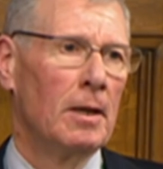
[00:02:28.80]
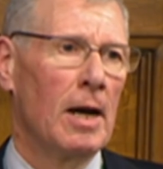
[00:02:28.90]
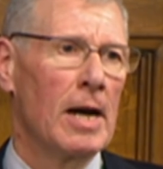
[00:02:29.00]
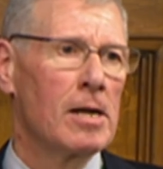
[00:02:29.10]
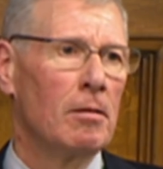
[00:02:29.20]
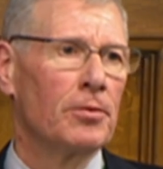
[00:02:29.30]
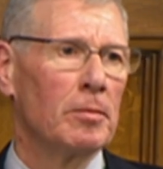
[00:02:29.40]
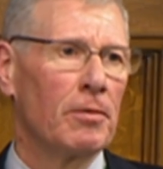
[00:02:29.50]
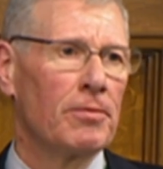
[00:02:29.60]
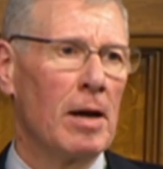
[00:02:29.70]
I come
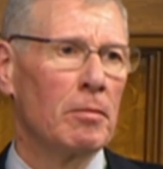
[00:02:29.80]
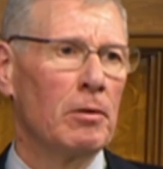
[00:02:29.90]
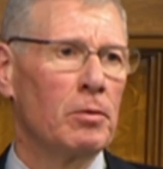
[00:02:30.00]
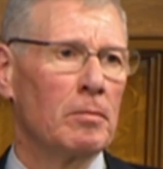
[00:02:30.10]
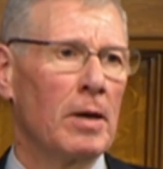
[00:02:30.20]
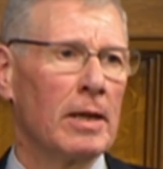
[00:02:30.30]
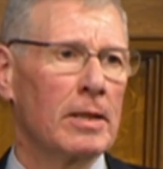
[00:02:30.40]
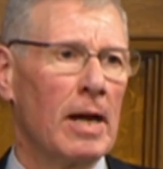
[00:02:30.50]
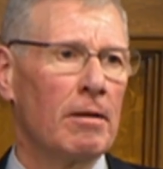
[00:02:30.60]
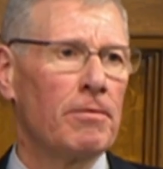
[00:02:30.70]
from a family where my
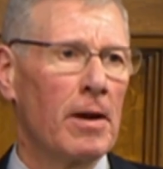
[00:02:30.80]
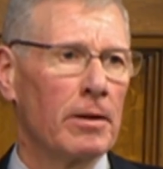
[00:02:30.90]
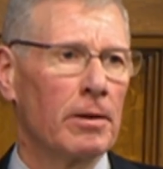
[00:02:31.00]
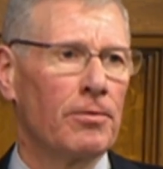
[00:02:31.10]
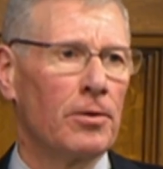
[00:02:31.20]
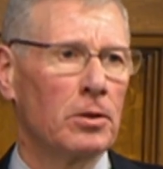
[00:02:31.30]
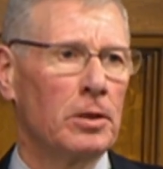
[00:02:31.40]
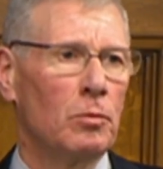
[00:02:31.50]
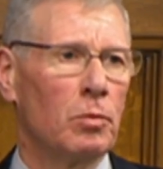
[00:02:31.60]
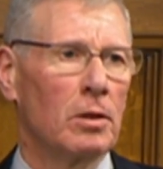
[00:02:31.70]
grandfather
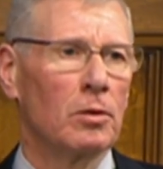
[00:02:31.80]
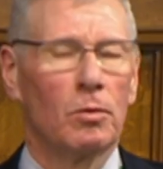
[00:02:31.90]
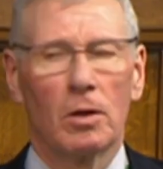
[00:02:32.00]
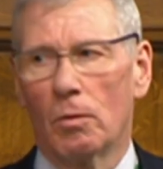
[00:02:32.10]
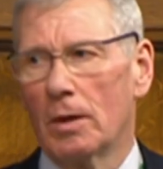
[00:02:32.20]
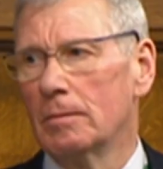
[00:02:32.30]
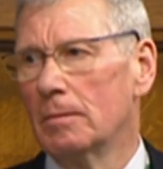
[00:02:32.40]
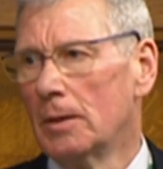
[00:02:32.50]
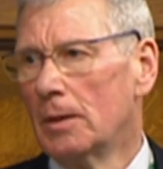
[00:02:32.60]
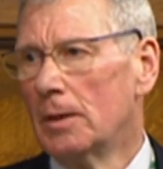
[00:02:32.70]
fought in World War I.
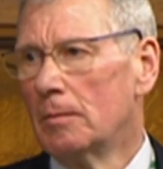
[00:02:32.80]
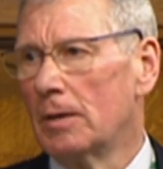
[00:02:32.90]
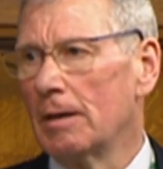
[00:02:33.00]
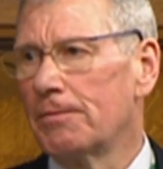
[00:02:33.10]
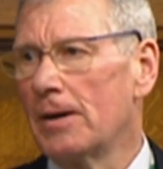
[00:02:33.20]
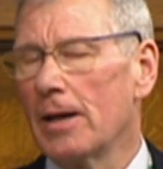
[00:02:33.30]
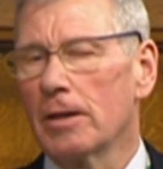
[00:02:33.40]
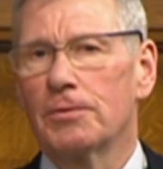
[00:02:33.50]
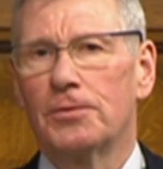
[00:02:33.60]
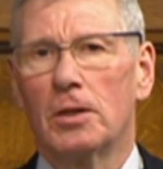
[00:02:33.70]
My
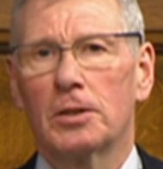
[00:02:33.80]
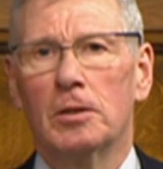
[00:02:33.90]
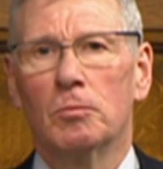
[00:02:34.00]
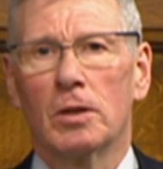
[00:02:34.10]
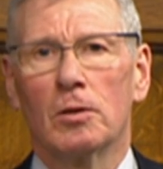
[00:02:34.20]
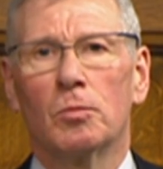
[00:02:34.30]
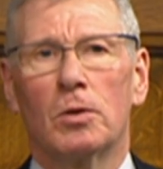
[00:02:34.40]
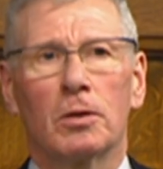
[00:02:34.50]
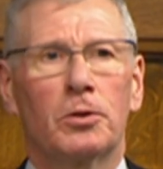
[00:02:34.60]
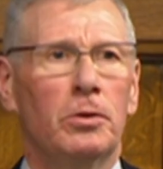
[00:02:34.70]
father fought in World
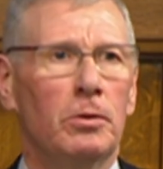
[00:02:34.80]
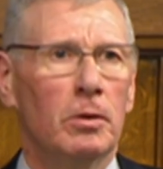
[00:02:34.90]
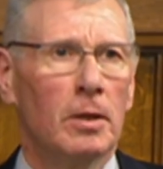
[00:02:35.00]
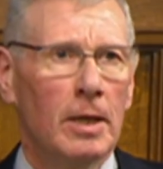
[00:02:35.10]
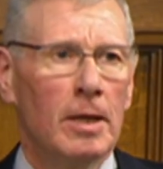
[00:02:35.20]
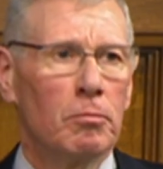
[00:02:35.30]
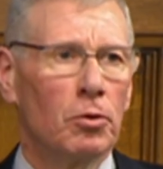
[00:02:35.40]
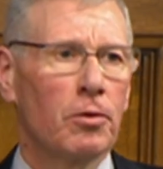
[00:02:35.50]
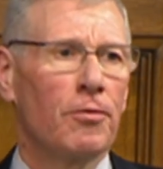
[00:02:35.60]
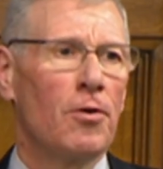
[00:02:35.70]
War II.
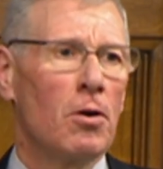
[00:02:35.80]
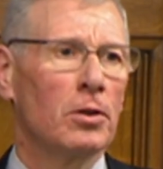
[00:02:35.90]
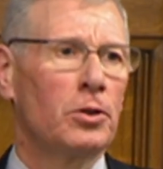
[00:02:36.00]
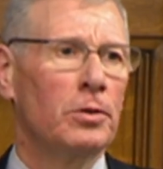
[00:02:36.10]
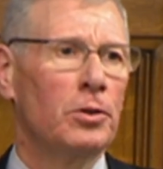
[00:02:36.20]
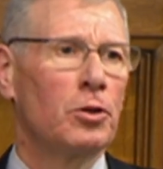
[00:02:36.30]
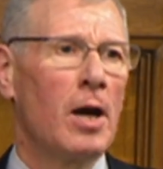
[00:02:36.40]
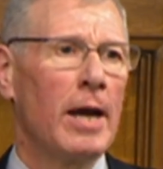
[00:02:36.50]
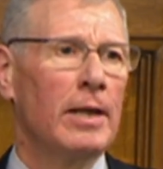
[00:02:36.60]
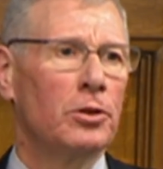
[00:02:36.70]
Both fought to
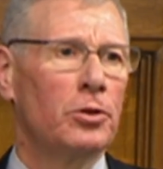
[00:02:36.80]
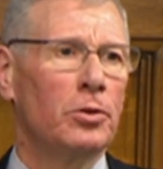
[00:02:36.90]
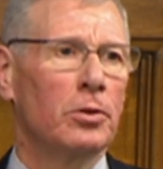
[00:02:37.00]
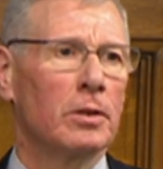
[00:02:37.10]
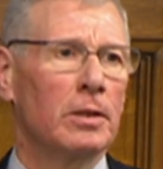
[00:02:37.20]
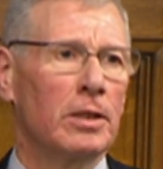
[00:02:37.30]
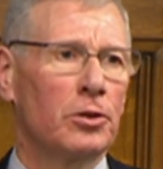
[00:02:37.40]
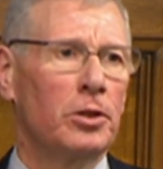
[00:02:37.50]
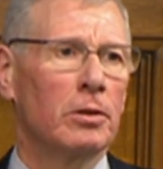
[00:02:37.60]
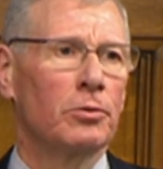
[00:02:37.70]
try and ensure that their
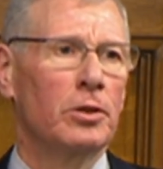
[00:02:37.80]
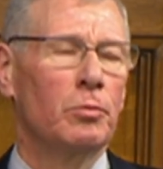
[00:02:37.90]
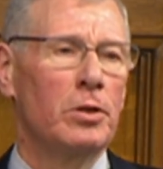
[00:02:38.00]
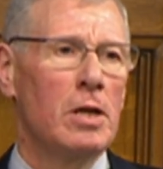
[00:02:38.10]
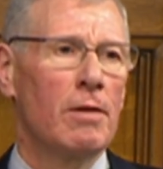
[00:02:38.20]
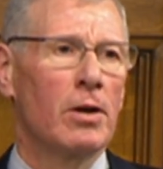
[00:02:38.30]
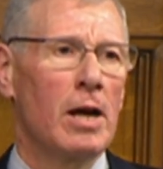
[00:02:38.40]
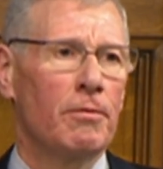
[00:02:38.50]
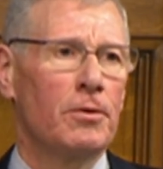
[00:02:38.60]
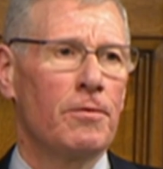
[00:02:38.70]
children would never
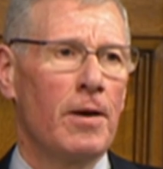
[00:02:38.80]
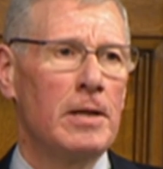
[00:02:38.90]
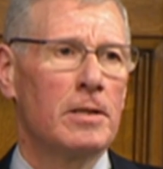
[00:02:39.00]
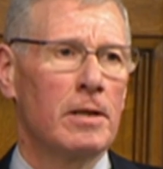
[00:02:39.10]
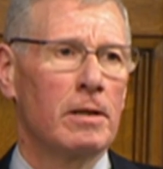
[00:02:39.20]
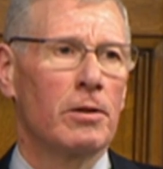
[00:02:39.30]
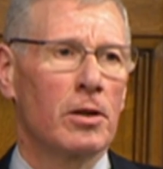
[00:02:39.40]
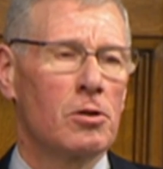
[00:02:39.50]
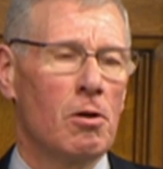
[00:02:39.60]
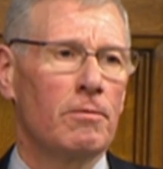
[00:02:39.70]
have to fight in another
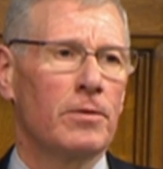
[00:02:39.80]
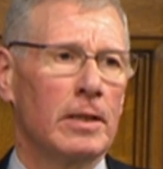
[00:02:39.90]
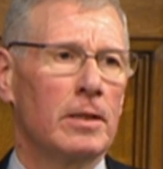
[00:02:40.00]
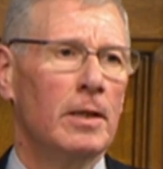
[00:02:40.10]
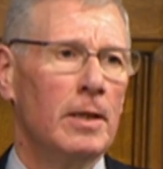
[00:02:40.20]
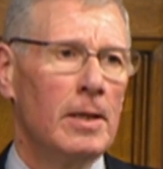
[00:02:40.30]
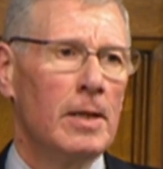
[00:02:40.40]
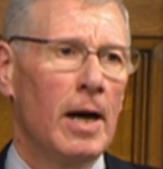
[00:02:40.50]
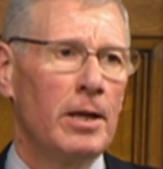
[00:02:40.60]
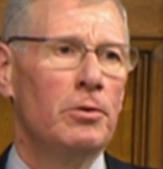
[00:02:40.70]
conflict.
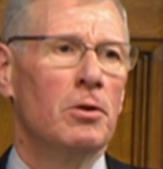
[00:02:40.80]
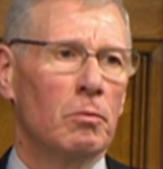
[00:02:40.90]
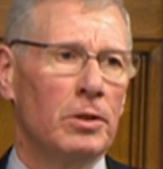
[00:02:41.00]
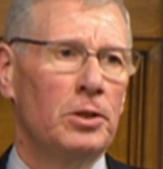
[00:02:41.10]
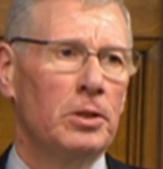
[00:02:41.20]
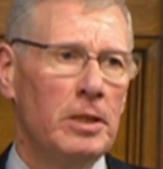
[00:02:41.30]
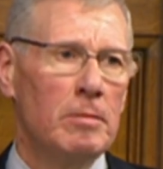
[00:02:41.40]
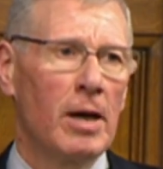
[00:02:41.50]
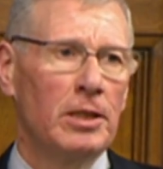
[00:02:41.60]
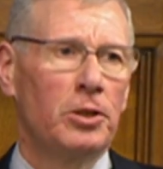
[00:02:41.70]
I do not wish to see
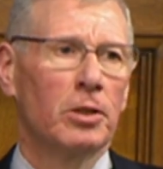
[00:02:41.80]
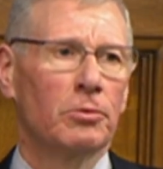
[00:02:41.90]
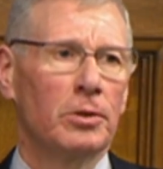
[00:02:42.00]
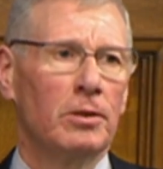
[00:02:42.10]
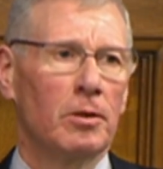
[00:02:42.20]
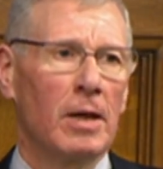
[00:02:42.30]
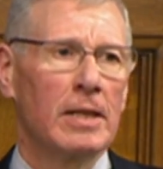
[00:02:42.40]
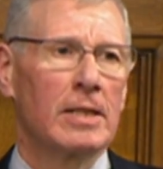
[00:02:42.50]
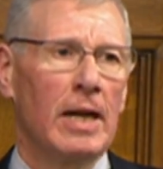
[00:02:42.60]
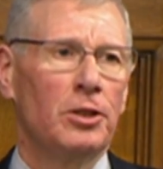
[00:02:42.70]
my children or my
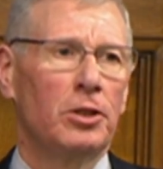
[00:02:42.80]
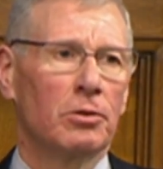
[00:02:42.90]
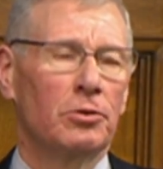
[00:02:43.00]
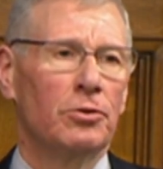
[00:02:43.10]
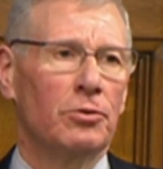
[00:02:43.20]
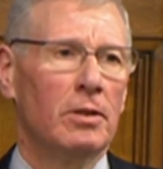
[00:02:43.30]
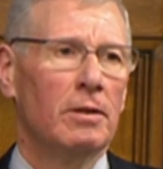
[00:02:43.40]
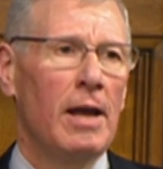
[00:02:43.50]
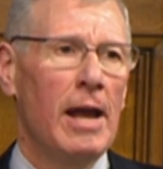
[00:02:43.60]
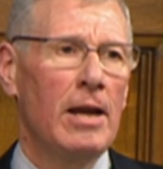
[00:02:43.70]
grandchildren
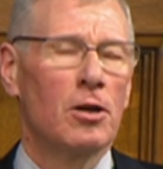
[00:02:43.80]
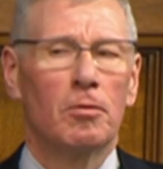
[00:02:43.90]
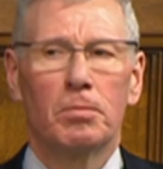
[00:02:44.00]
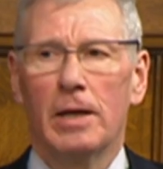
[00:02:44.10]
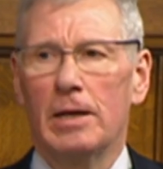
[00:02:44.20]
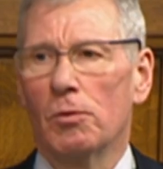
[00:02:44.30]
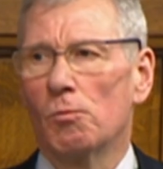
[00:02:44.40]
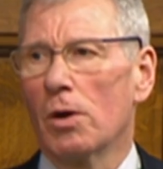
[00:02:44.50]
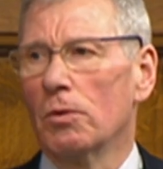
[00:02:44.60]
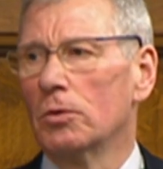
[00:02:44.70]
end up in
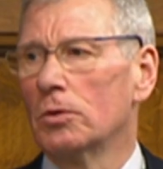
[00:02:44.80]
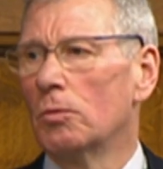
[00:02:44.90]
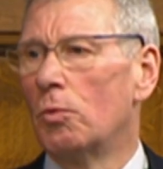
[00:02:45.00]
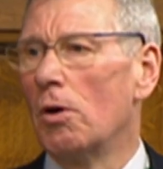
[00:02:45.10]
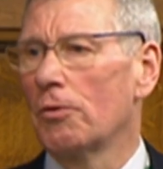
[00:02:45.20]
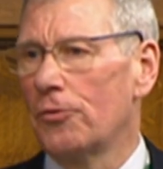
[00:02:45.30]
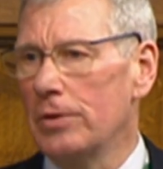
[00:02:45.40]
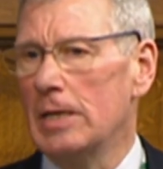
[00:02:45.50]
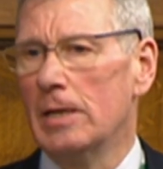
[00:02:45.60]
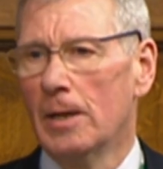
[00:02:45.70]
World War
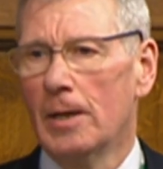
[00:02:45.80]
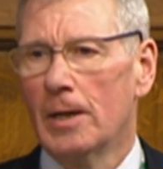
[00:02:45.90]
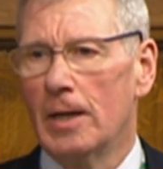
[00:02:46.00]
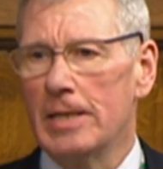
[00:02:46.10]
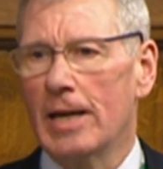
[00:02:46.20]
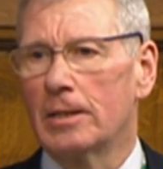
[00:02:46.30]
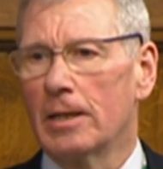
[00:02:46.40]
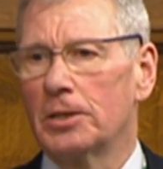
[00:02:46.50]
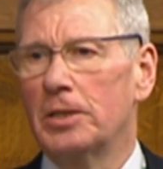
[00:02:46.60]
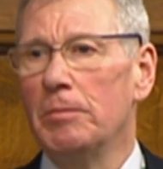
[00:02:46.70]
III. And yet
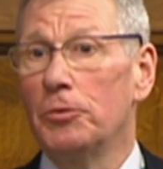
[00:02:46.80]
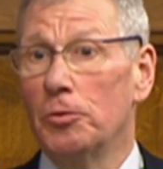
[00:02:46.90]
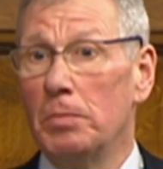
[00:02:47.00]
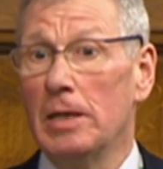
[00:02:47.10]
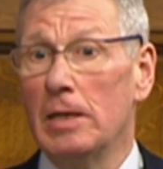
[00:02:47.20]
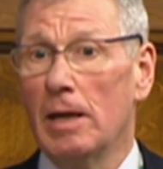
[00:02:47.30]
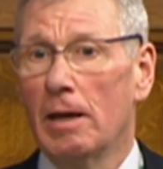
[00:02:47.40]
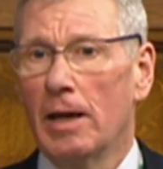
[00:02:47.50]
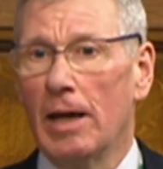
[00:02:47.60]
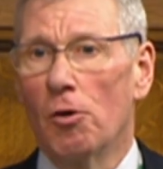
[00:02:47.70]
there seems to be
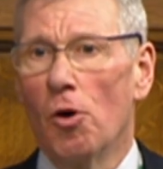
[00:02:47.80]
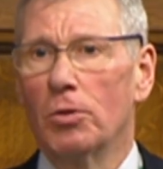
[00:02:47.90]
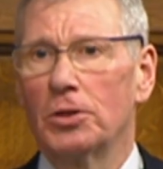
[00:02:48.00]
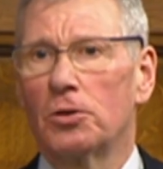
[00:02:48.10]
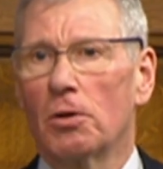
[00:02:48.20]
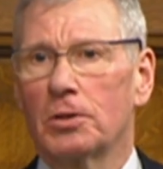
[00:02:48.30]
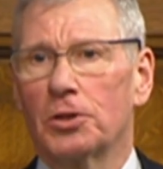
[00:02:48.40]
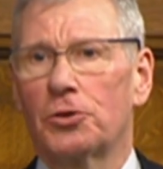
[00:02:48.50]
an almost Dr.